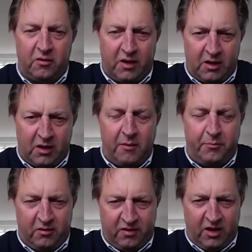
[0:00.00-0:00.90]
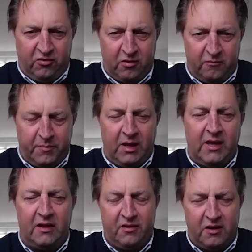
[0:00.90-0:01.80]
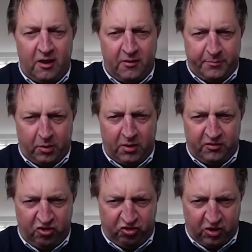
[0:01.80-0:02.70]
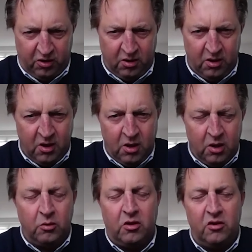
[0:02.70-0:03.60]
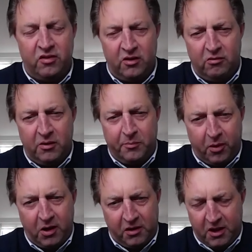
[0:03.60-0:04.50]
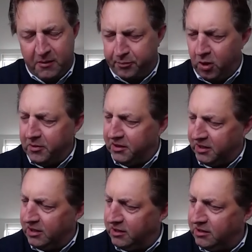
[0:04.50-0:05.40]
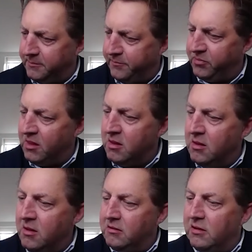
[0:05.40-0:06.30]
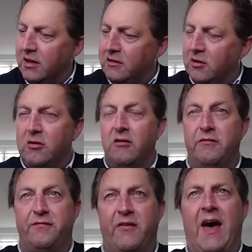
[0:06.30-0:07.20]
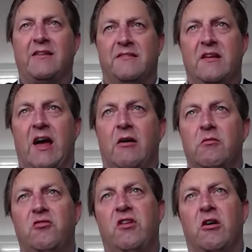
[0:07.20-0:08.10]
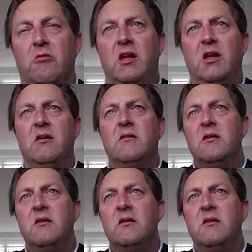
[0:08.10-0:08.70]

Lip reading: to get a reputation of being yet another politician who continually breaks their promises. So let's look at the facts now, shall we?